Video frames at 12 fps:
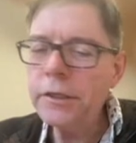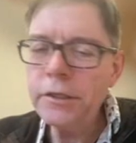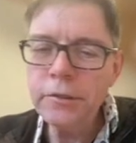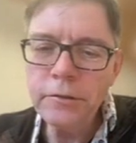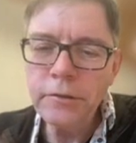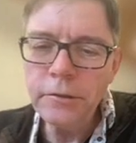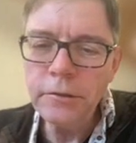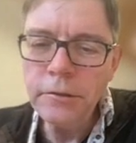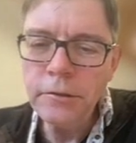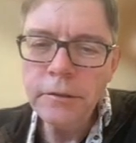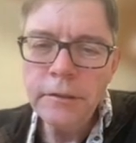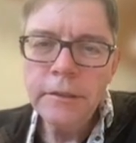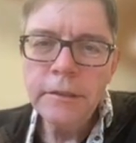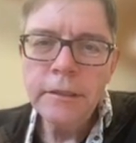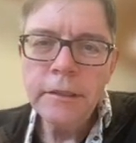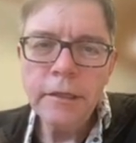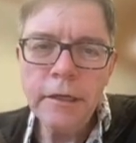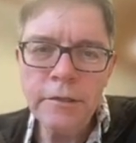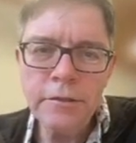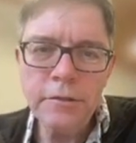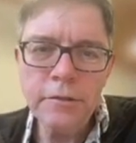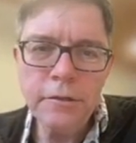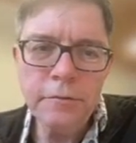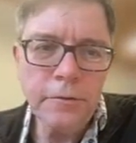like you to
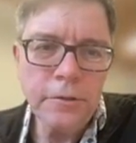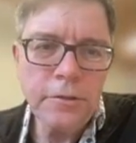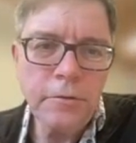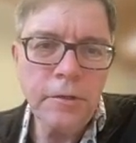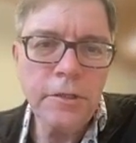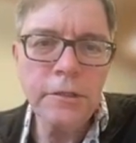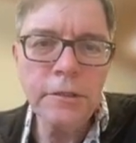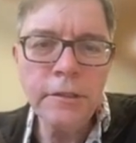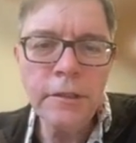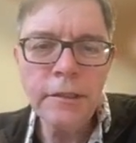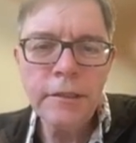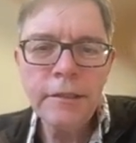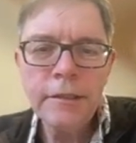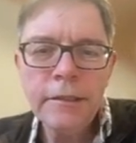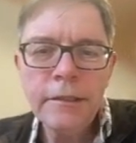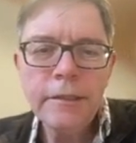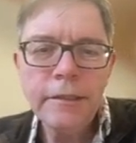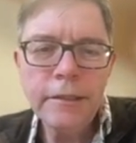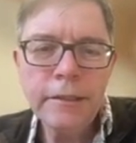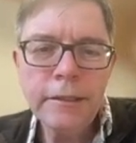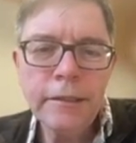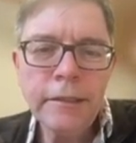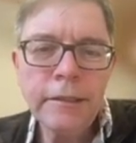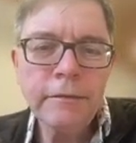answer the first question.
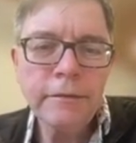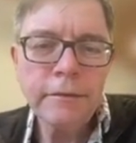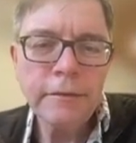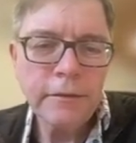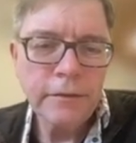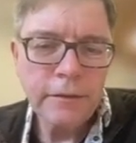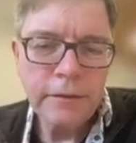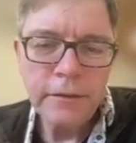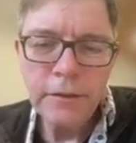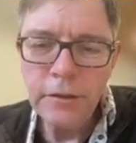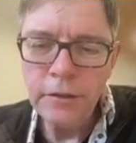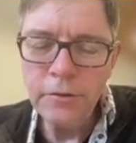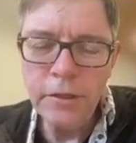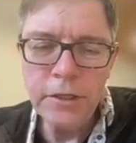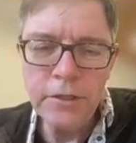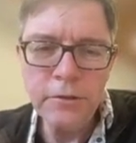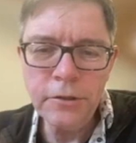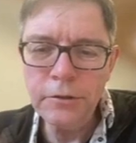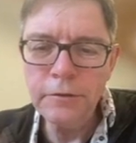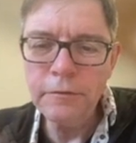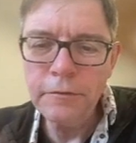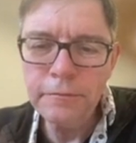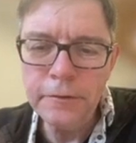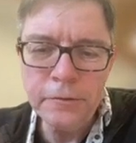You can do this on
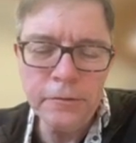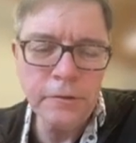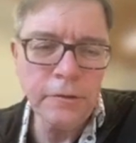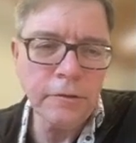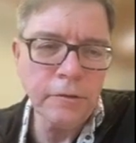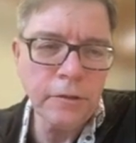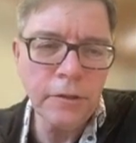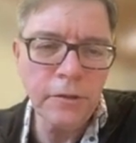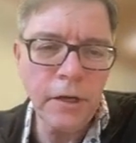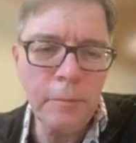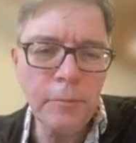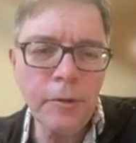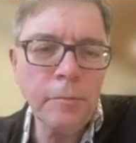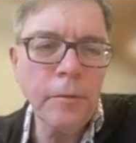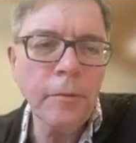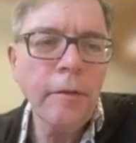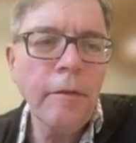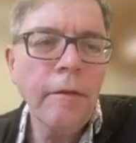your phone or on your laptop.